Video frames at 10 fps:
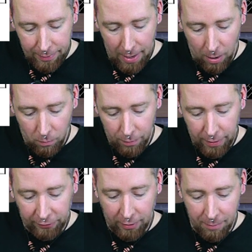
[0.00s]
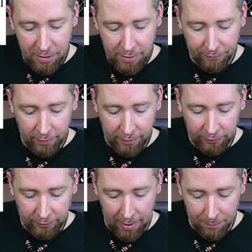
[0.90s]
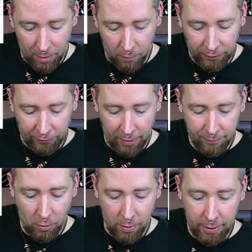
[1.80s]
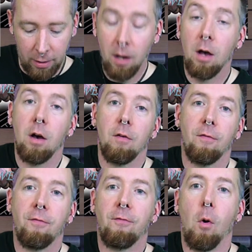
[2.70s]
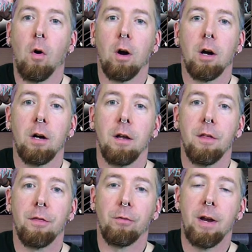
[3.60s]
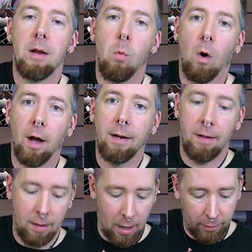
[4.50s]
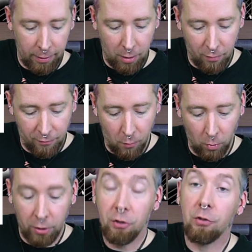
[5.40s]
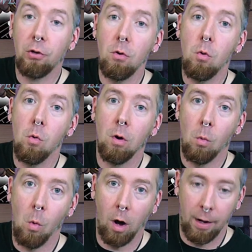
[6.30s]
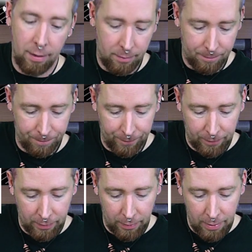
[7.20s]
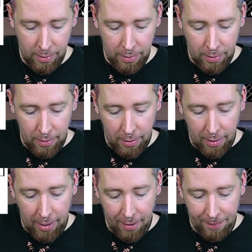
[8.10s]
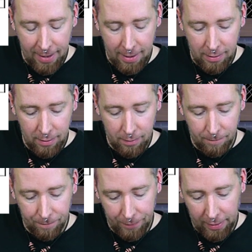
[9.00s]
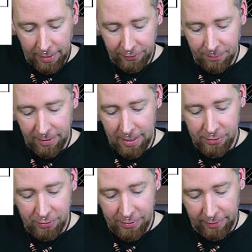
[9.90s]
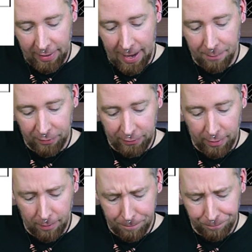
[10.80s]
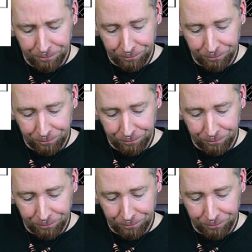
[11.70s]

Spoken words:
Now it's going to be different this time though. Instead of going 4, 3, 1, I'm going to go 4, 2, 1. And then I got something interesting that happens here.